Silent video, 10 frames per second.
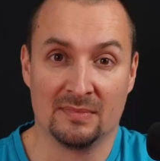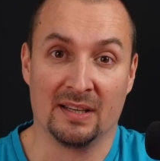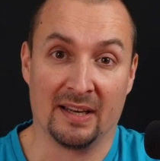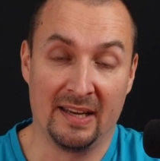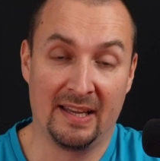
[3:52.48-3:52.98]

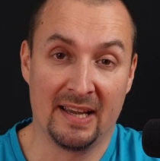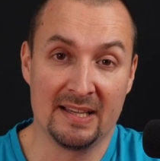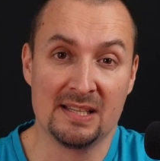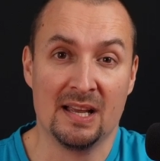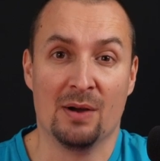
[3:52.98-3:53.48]
In any
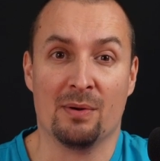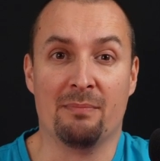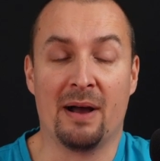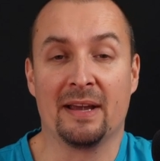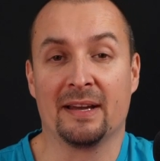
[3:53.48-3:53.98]
case, when
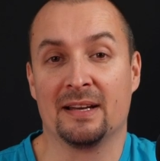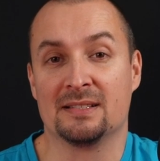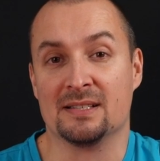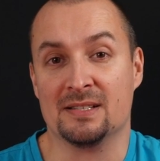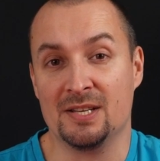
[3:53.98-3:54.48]
buying an
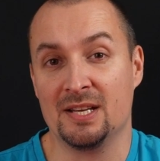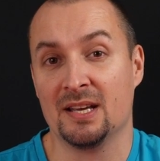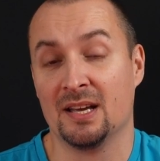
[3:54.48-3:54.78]
SSD,